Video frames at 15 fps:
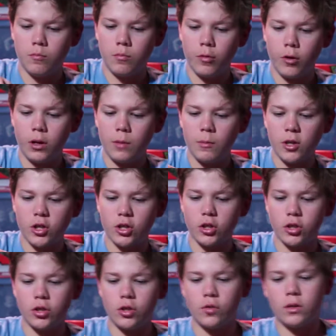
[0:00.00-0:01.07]
Pretty much
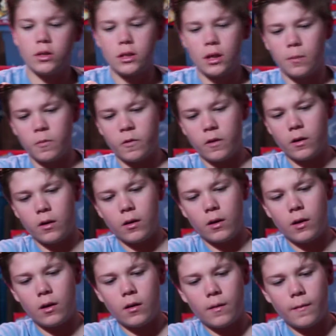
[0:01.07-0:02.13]
just do the same
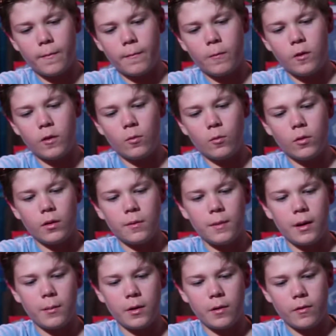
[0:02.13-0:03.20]
thing with the woolly
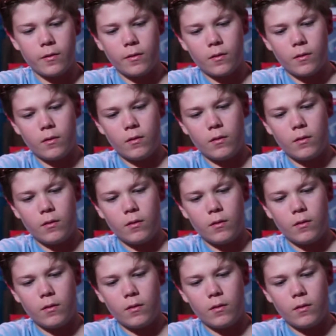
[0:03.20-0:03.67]
mammoth.